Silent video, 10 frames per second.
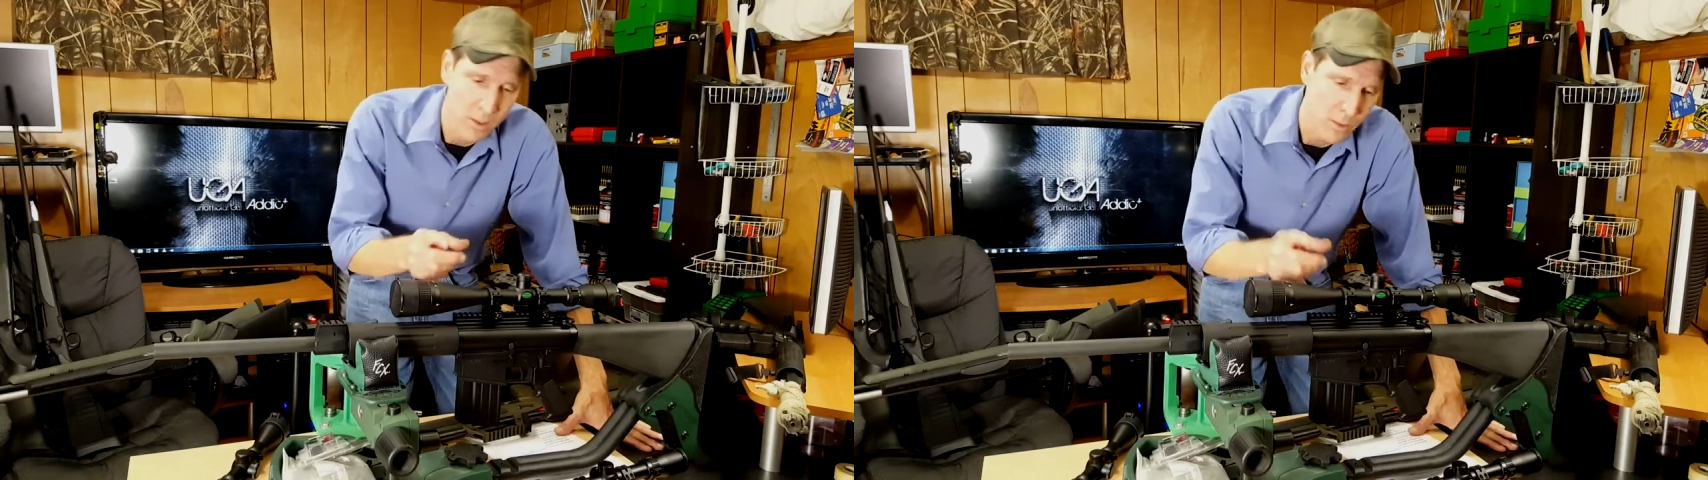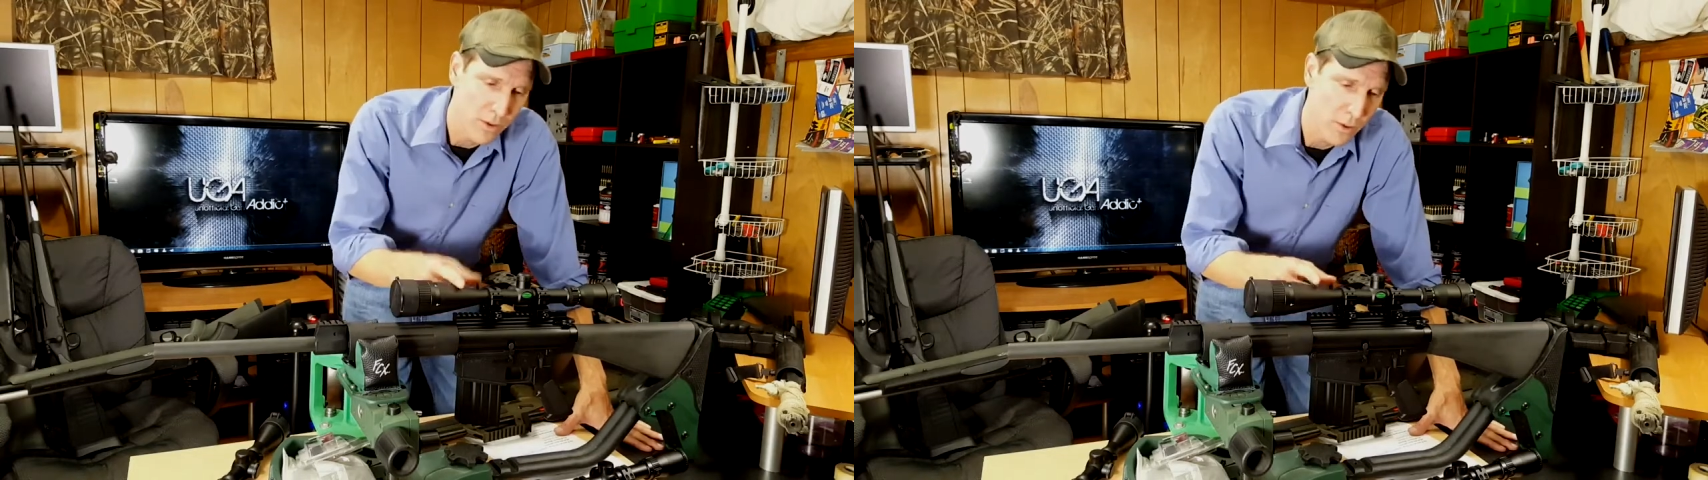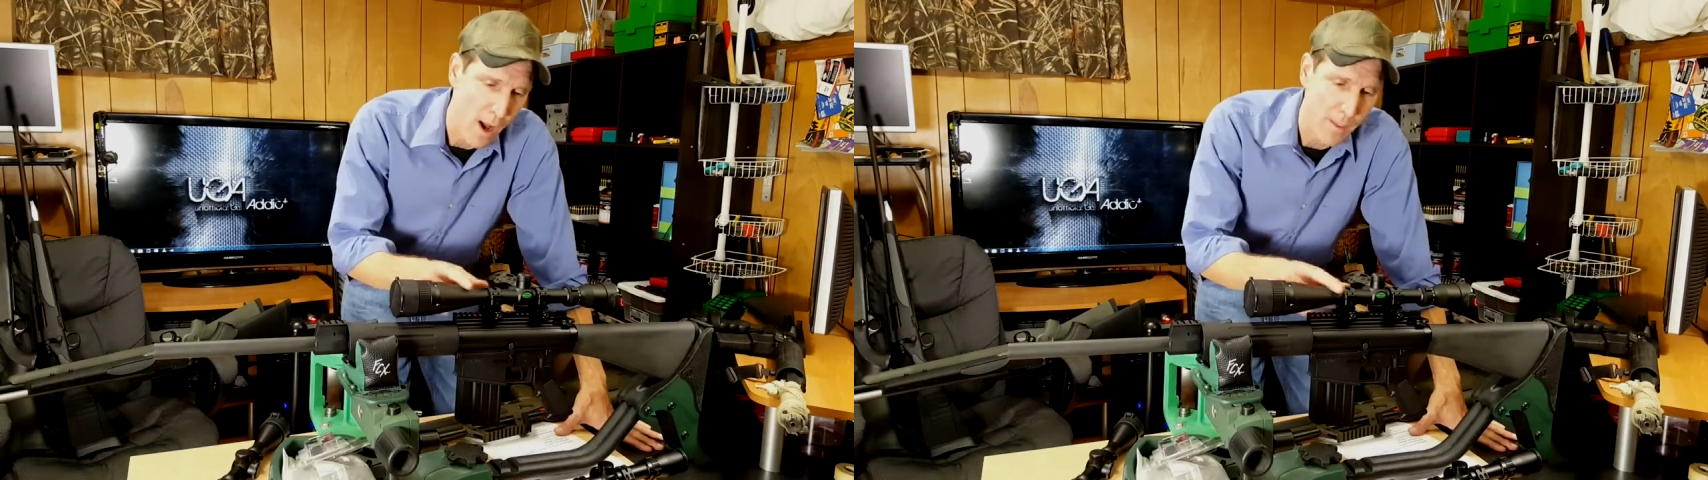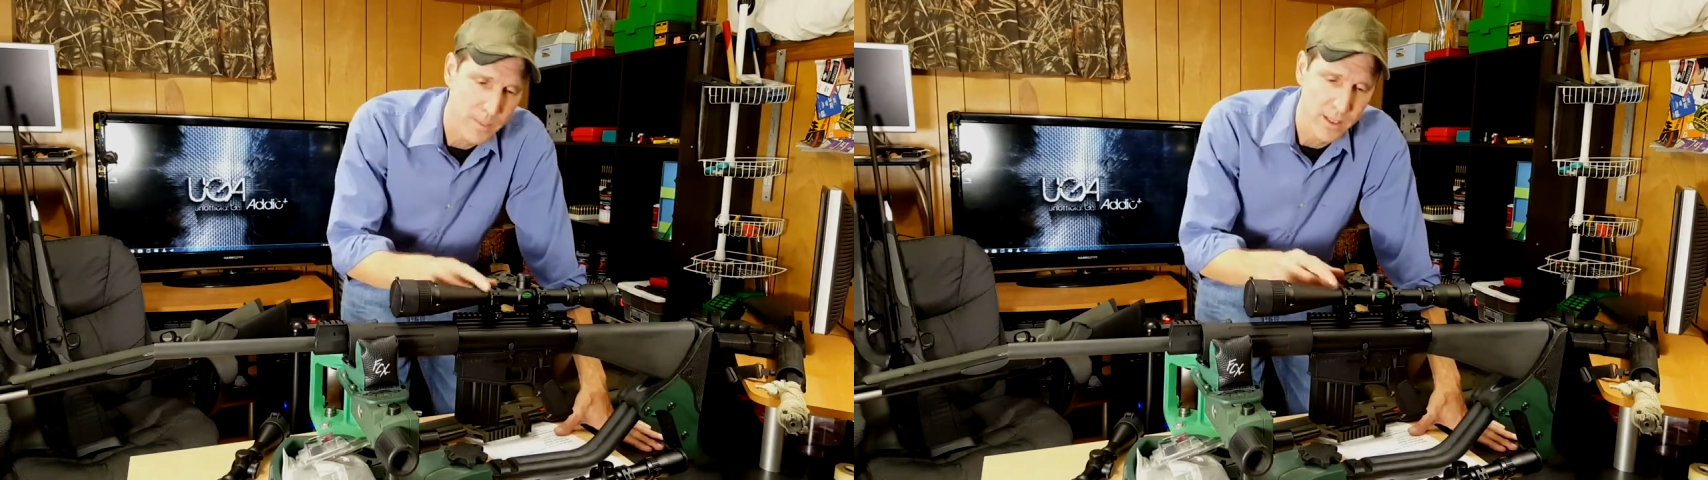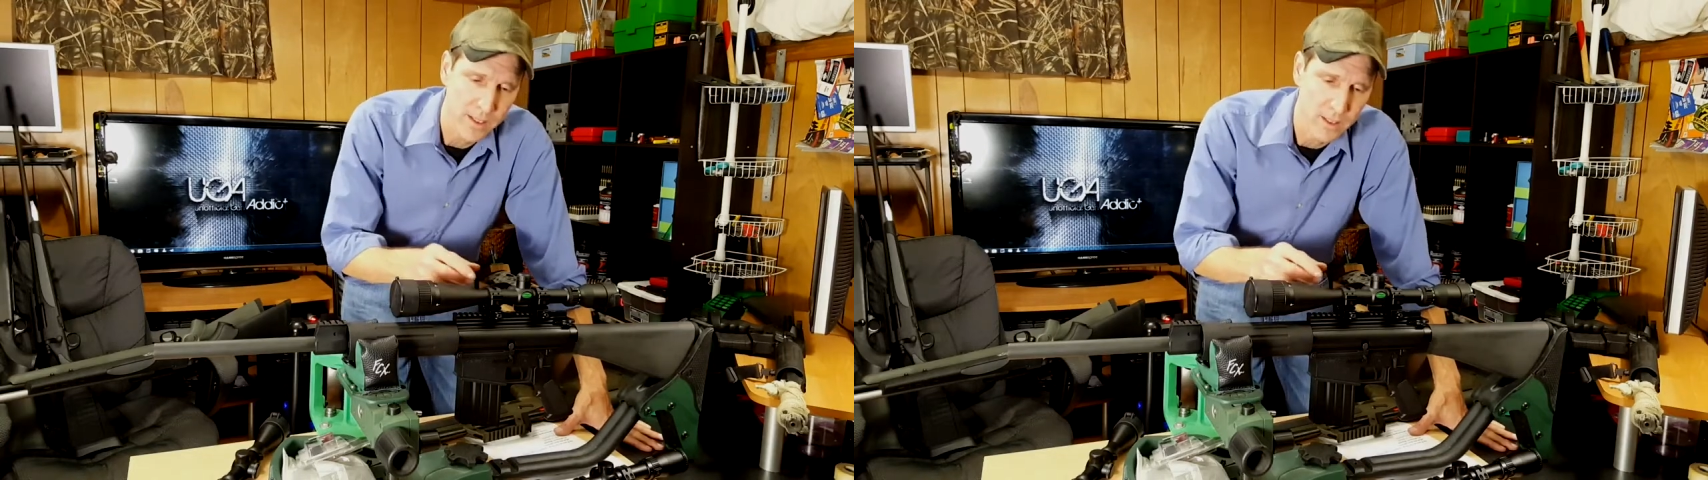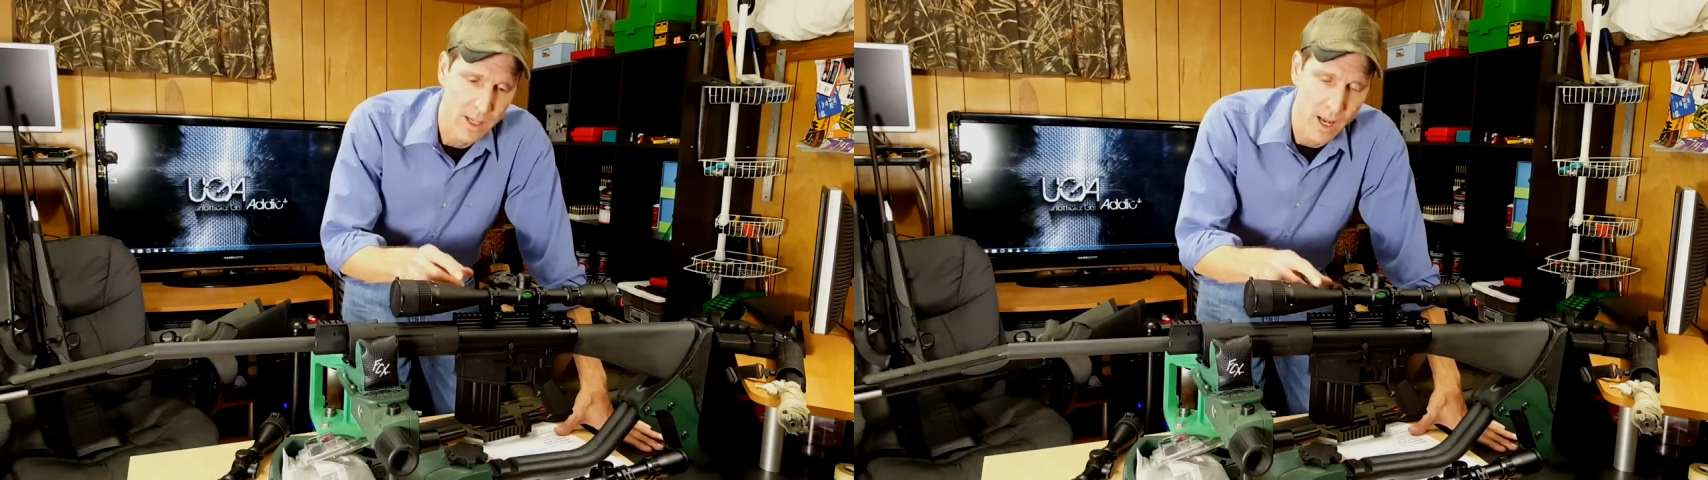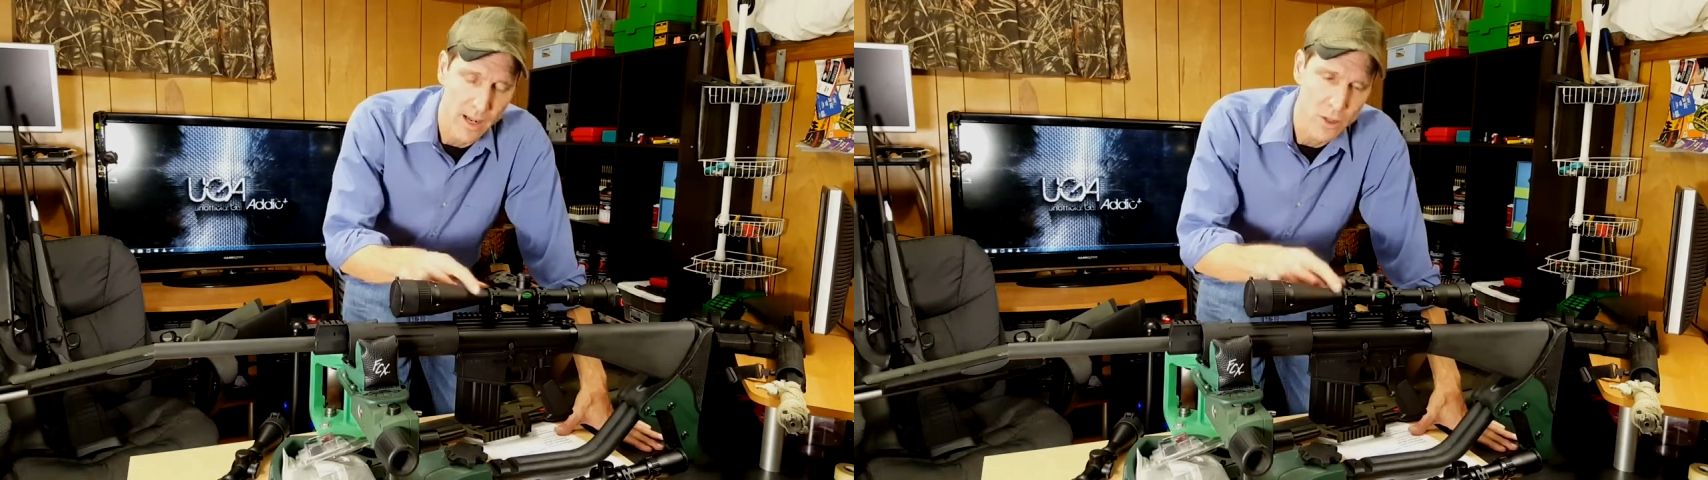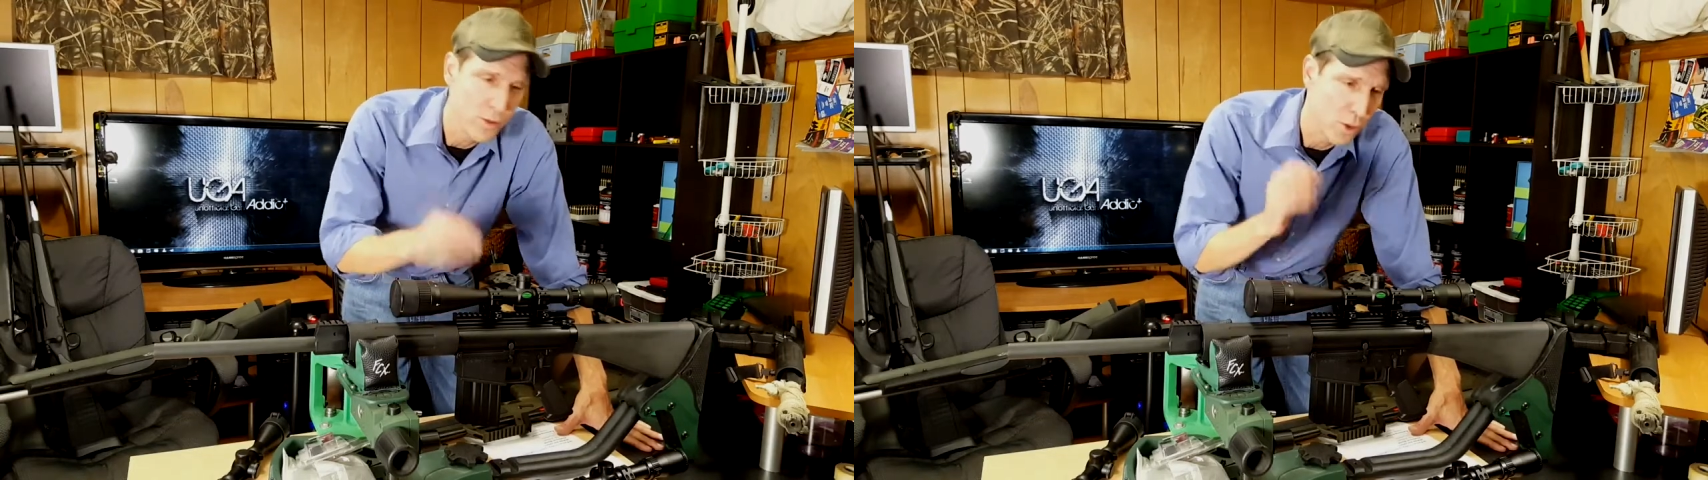with your optics
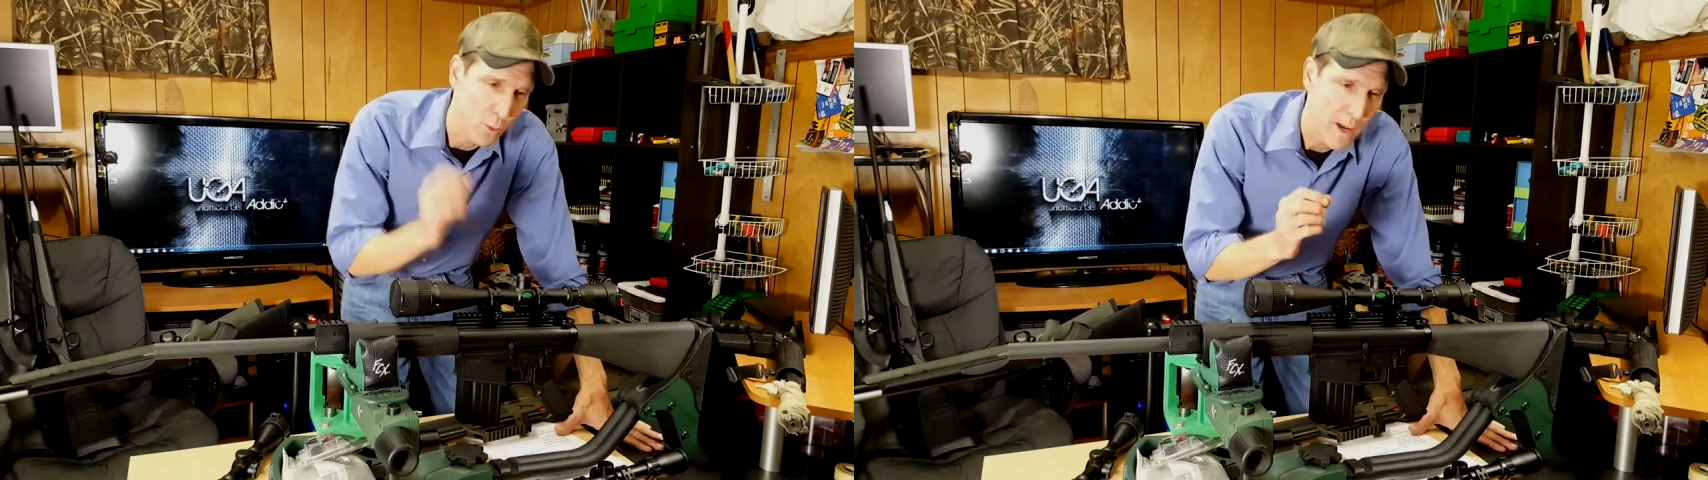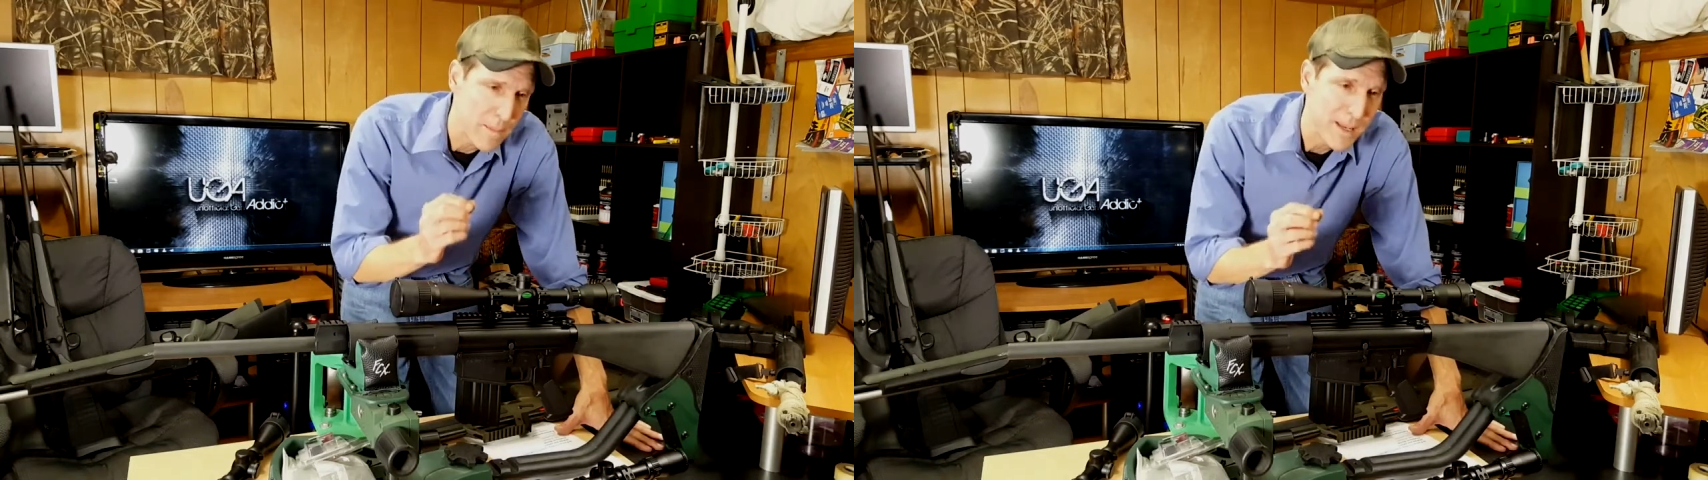and use a great